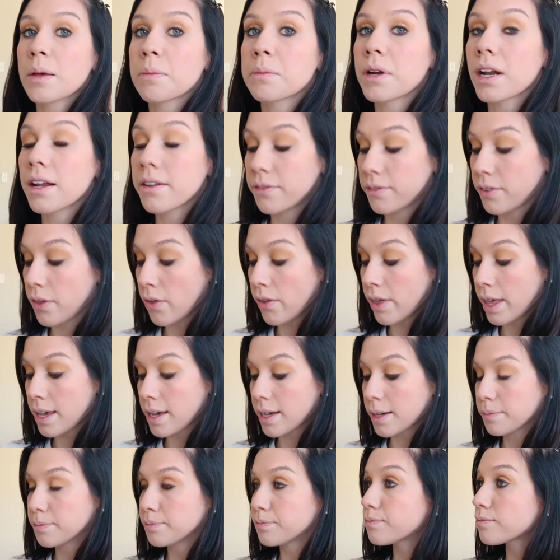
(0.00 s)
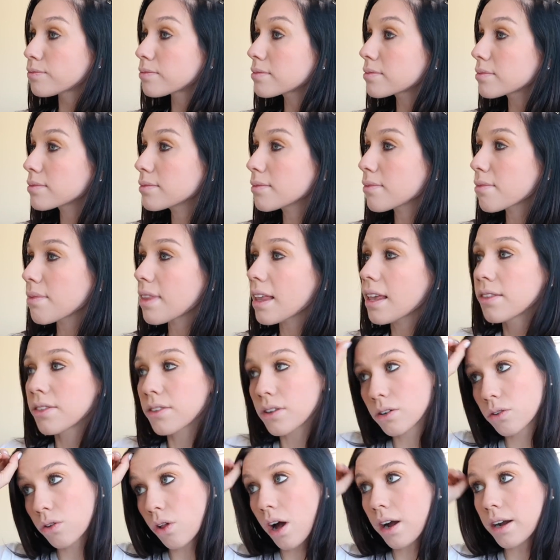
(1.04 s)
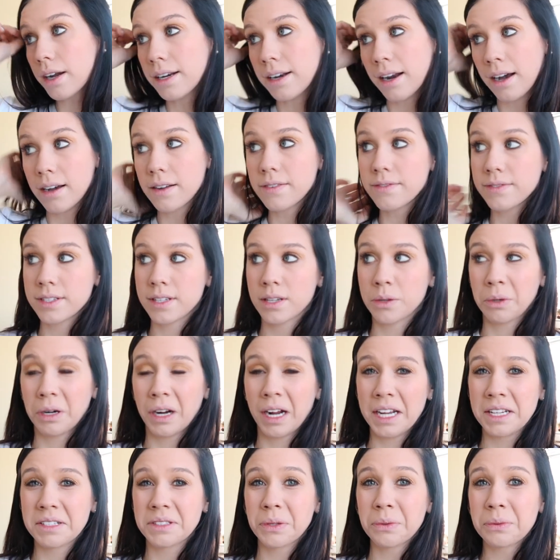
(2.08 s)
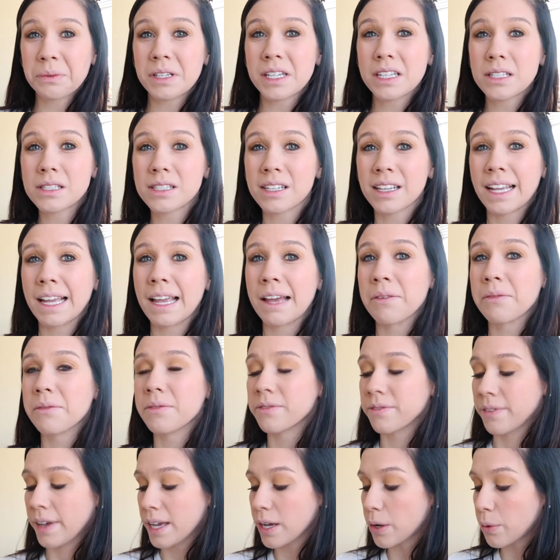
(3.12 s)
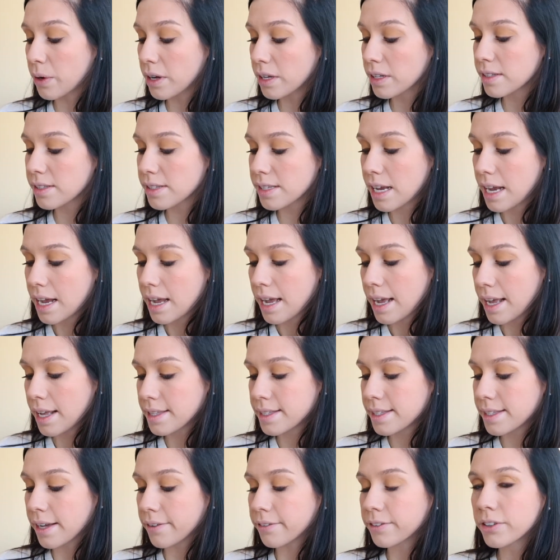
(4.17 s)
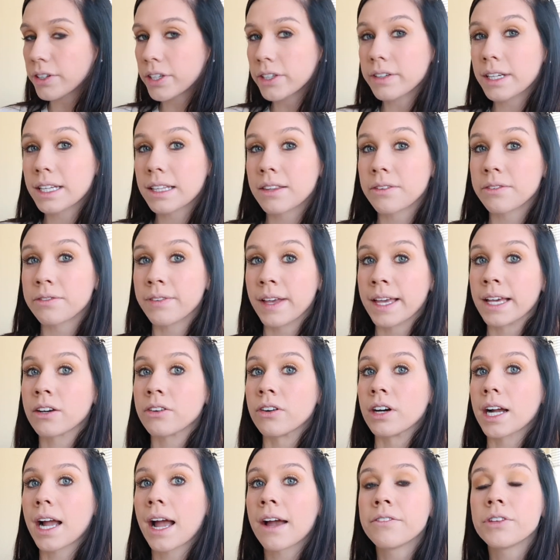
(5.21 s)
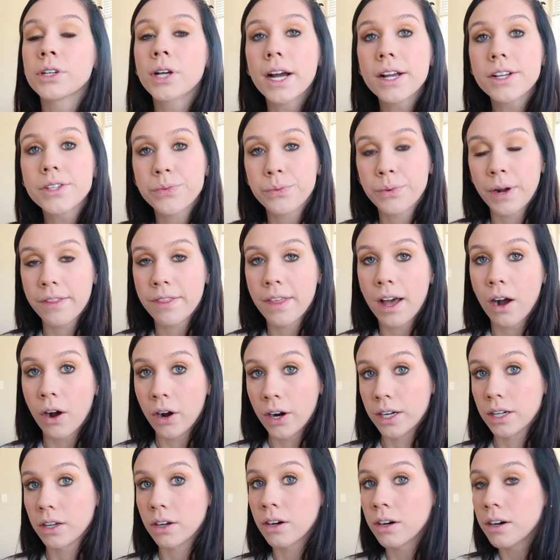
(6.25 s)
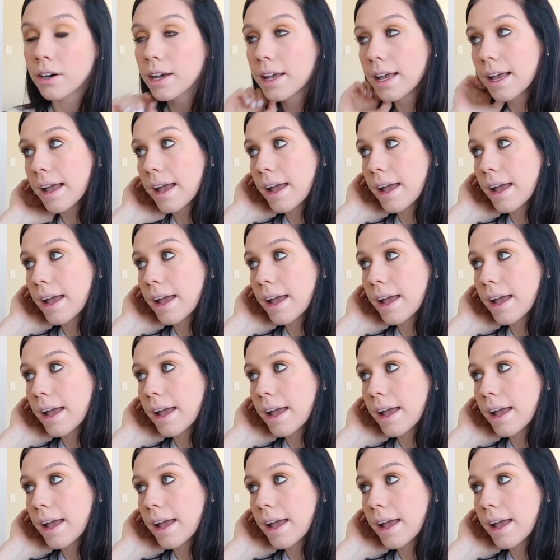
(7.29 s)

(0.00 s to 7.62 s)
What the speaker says: But I feel like they're long enough to where I don't need to get fake ones. It's definitely like the fake look. Have you guys read that article?